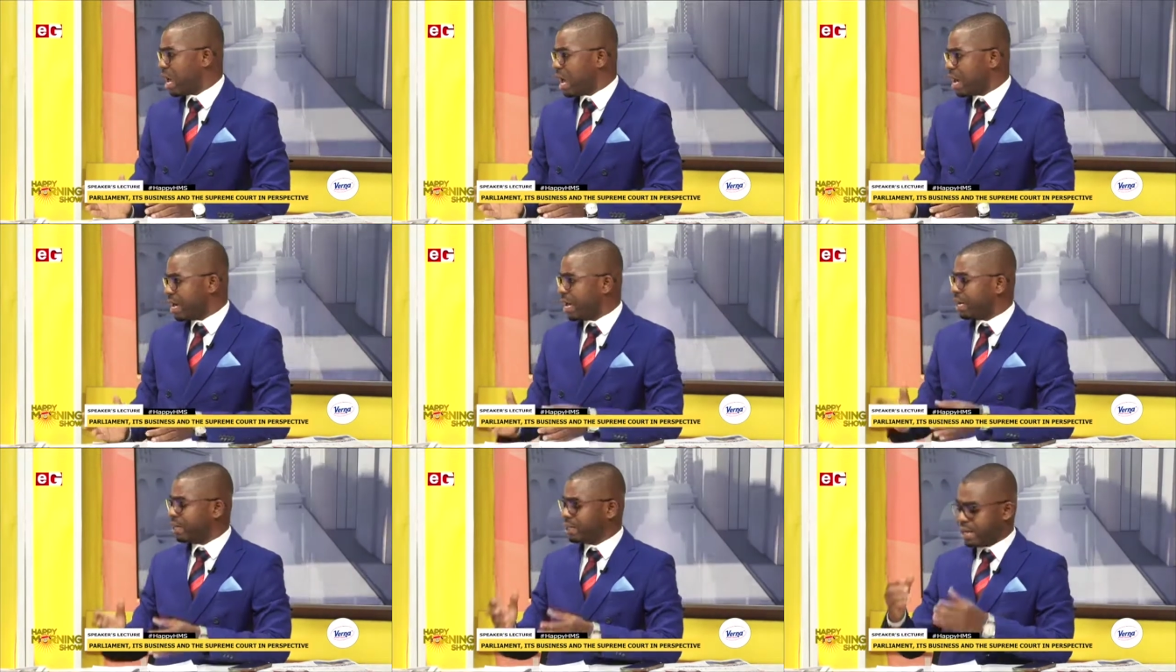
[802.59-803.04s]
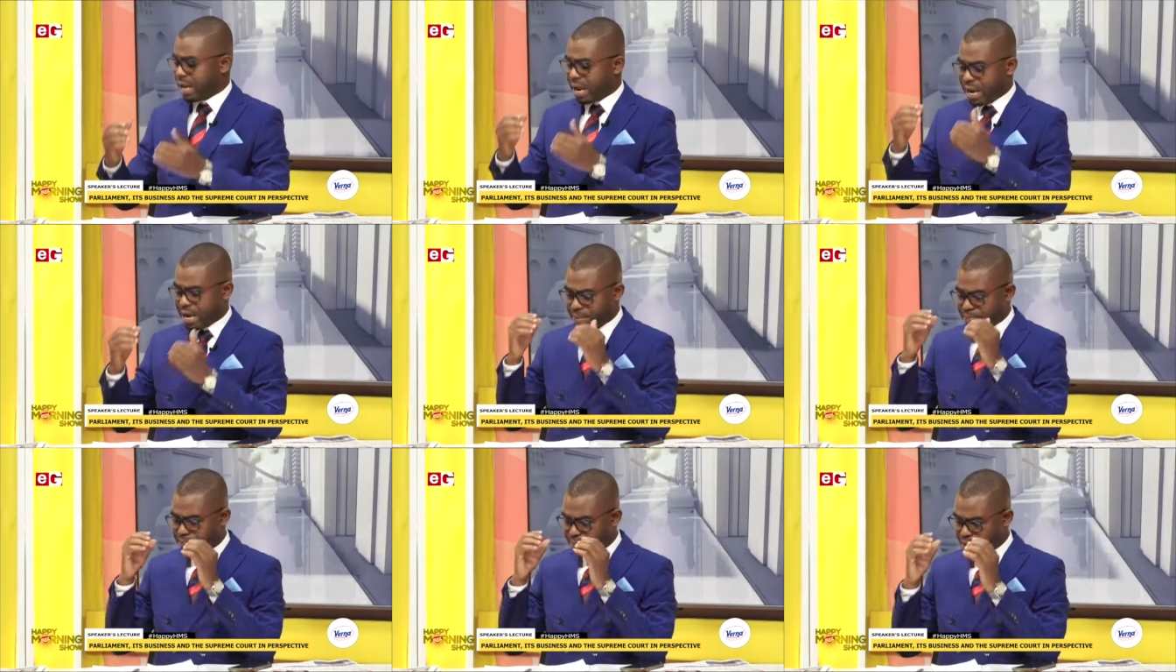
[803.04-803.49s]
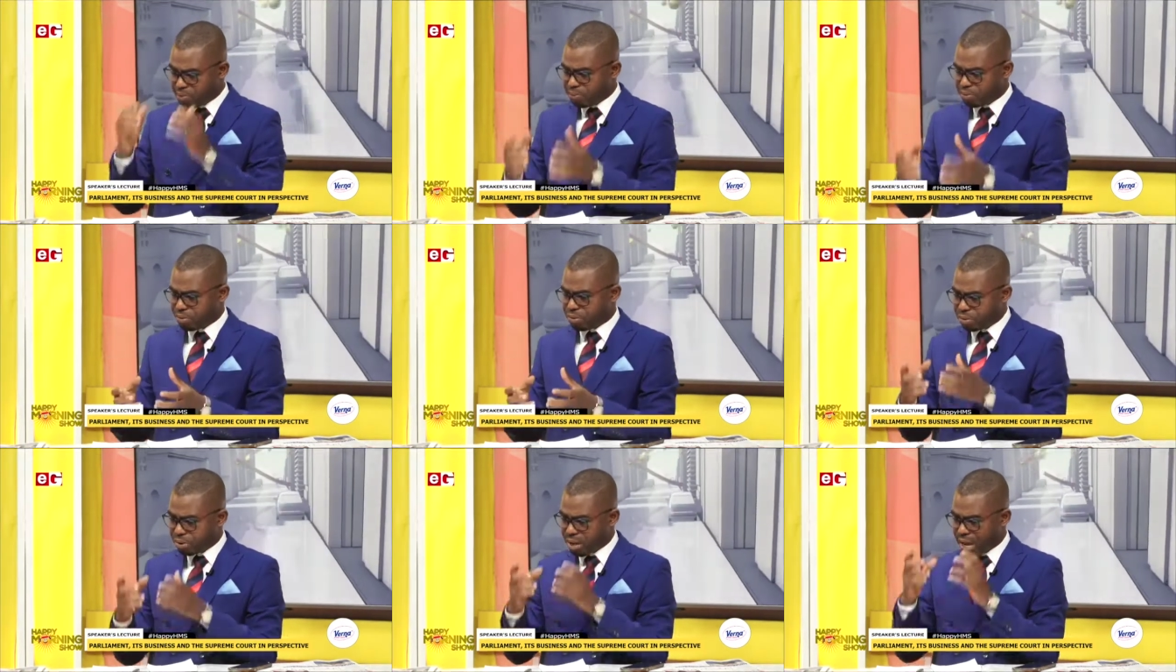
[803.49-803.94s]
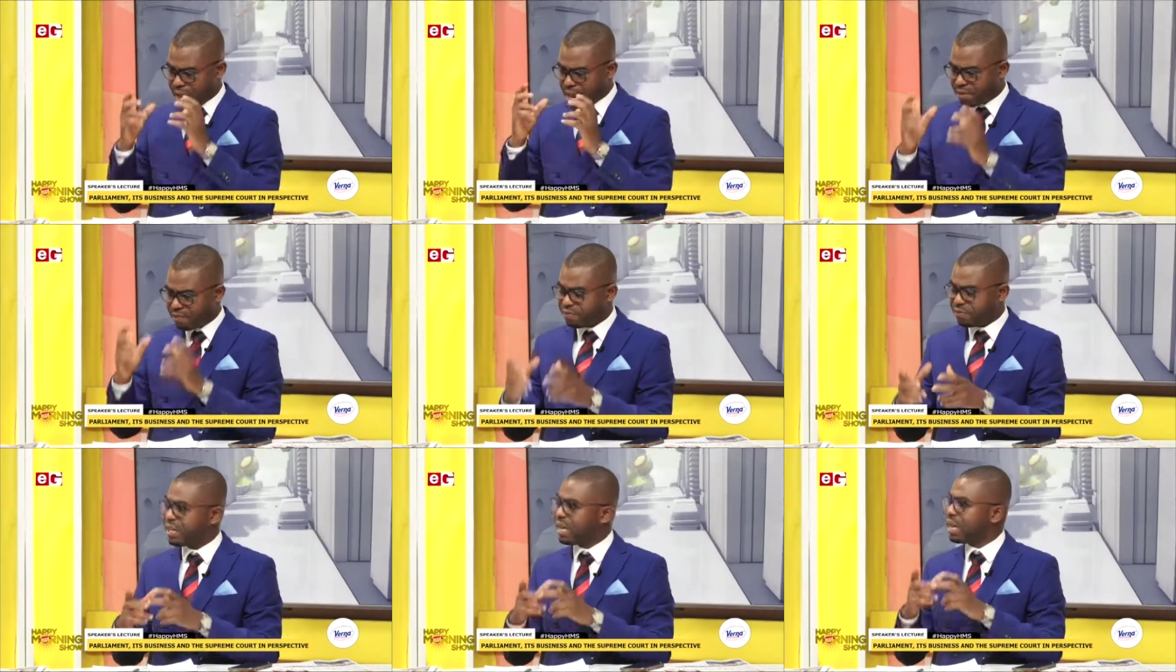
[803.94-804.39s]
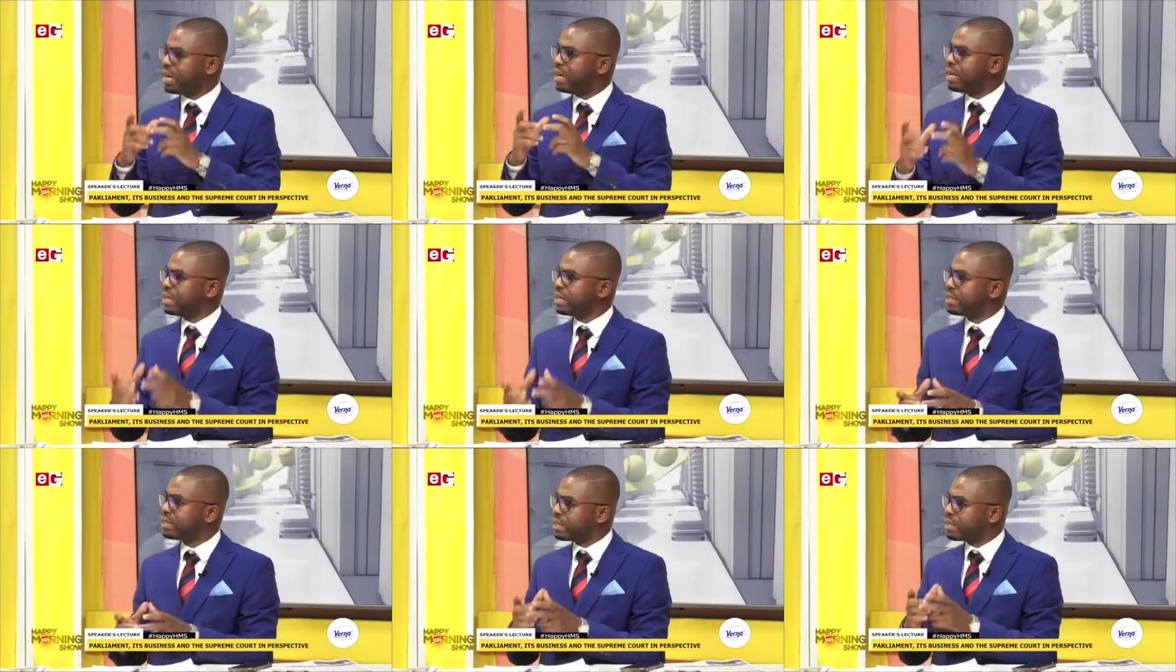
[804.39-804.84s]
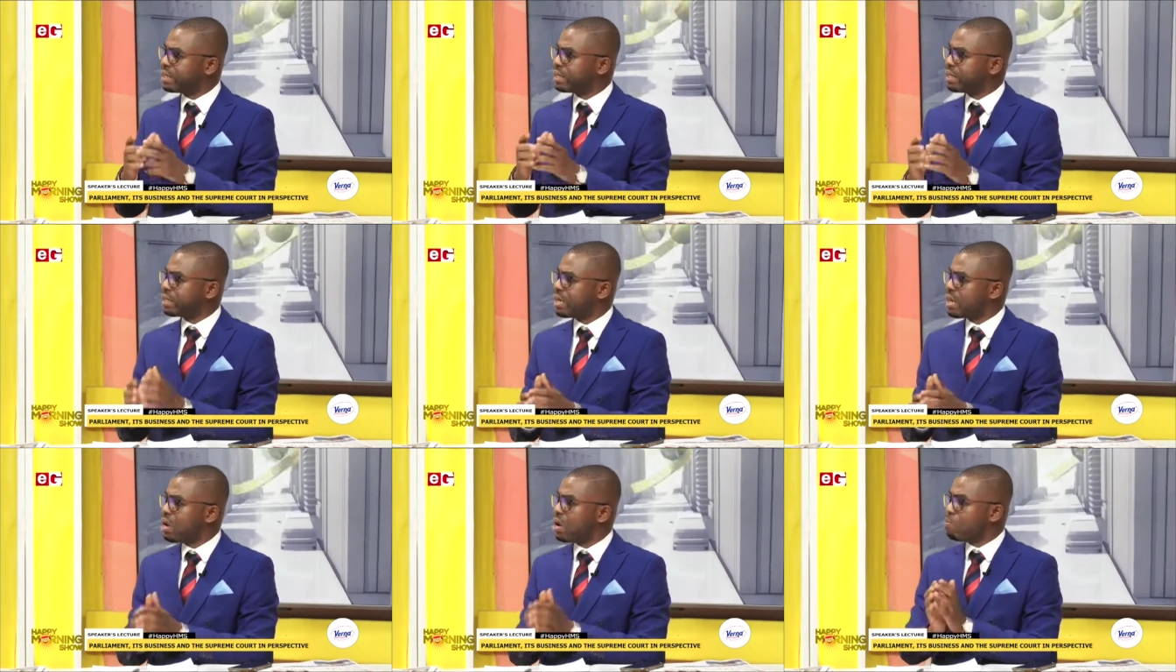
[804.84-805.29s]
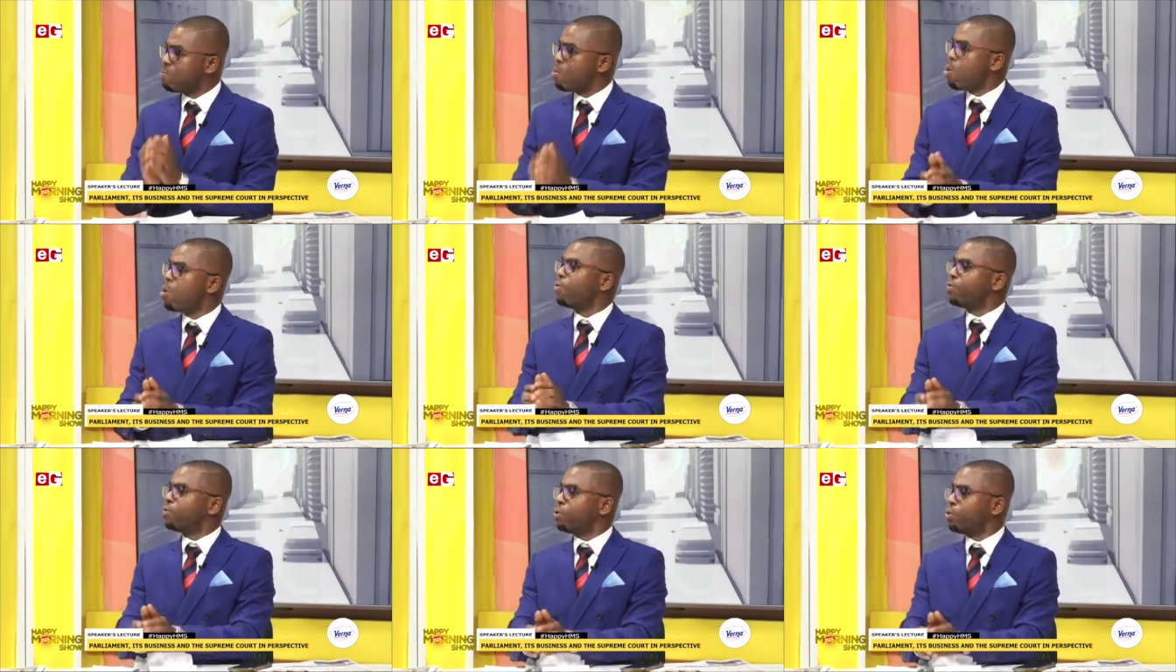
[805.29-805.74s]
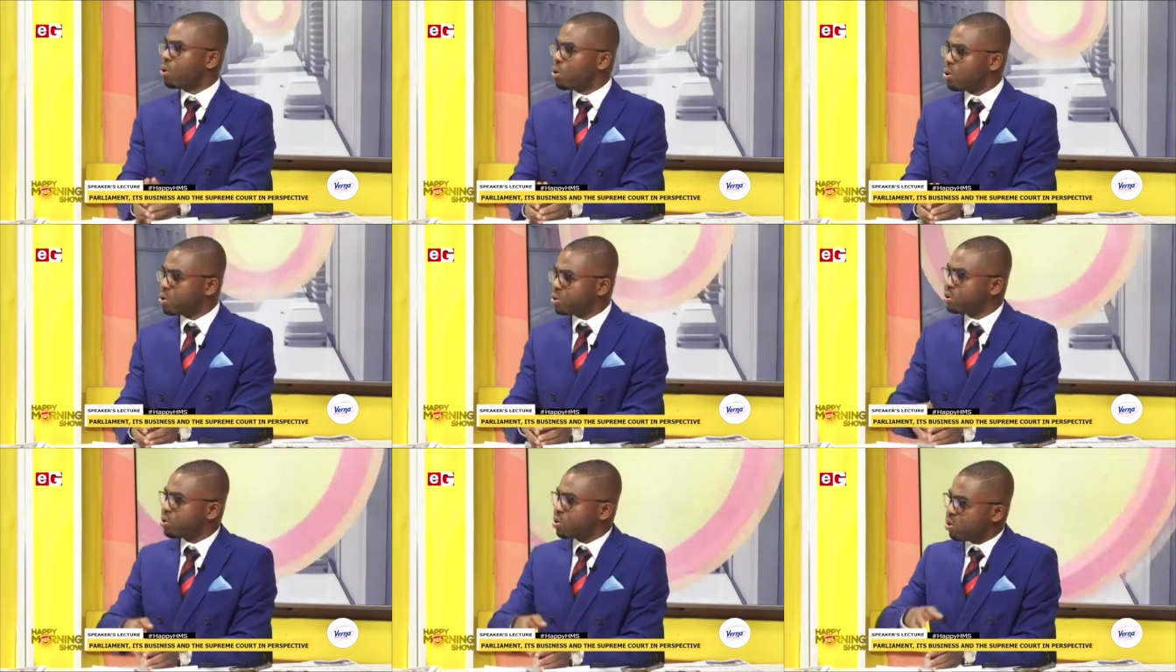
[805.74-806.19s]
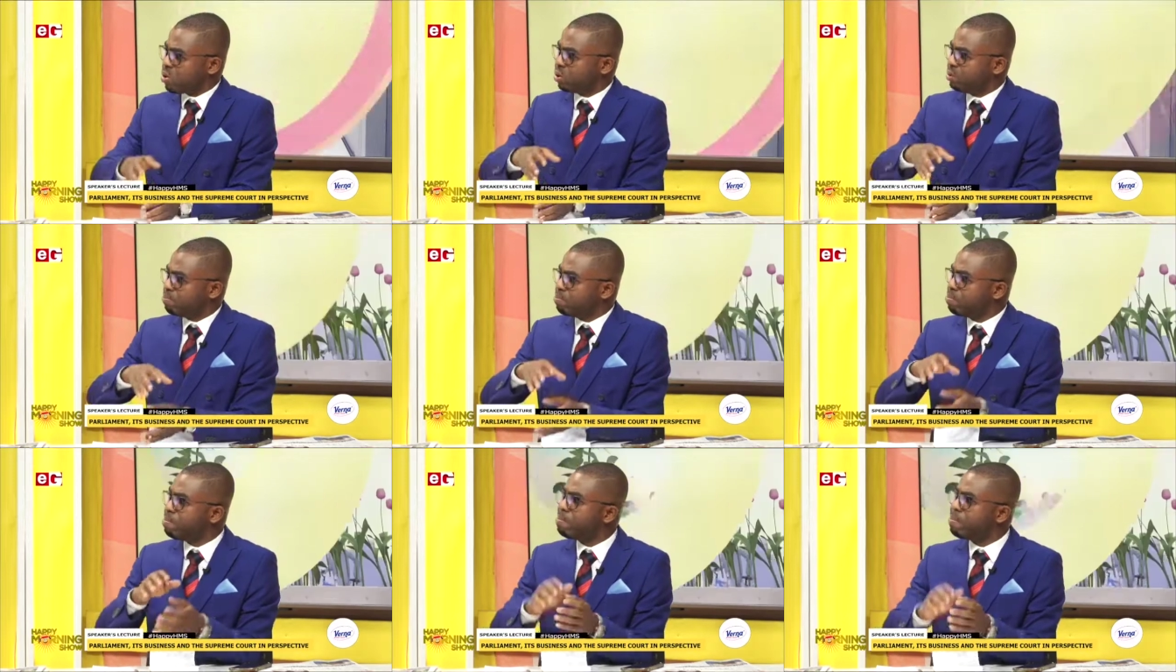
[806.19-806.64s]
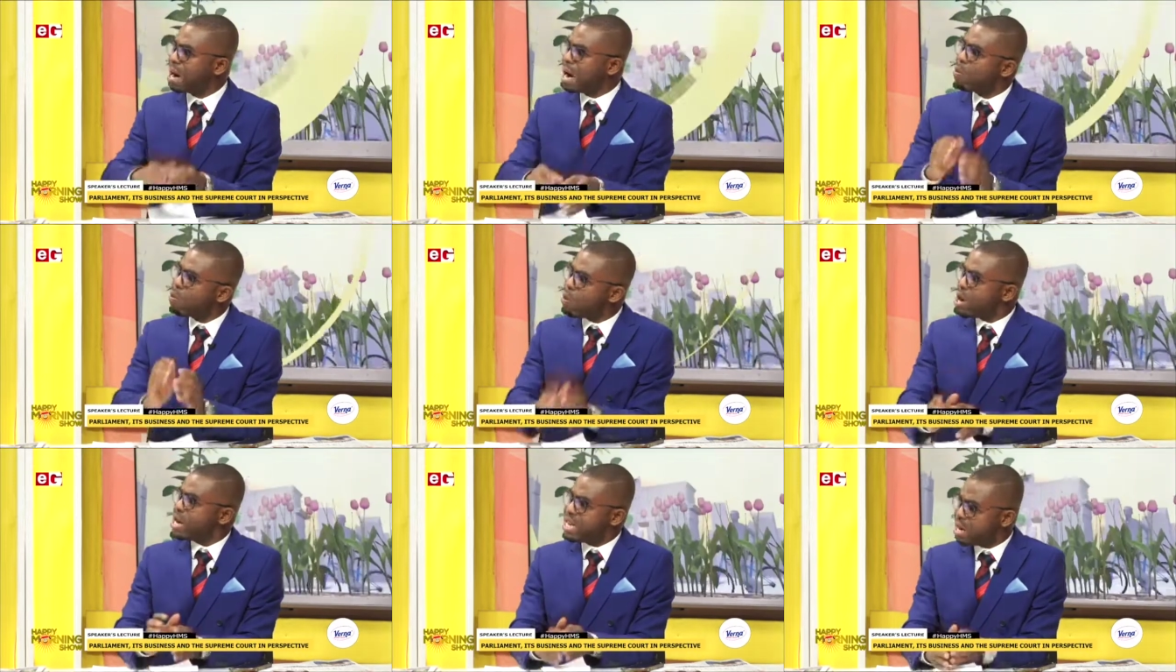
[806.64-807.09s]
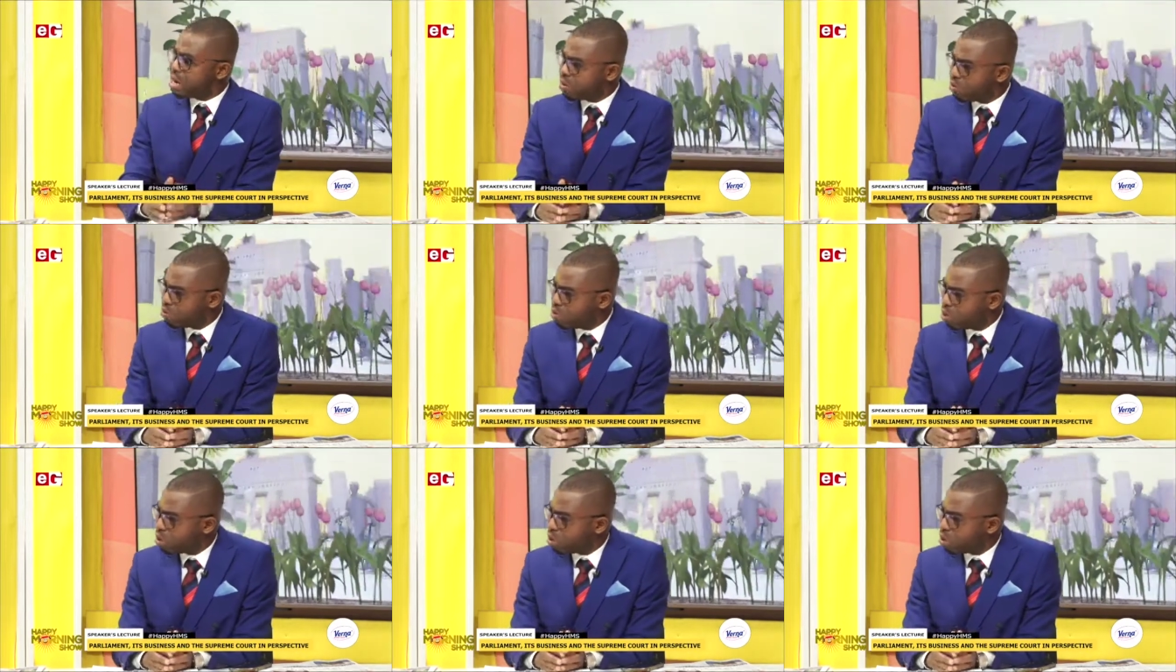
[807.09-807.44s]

and and people have their lenses more focused on Mawayan War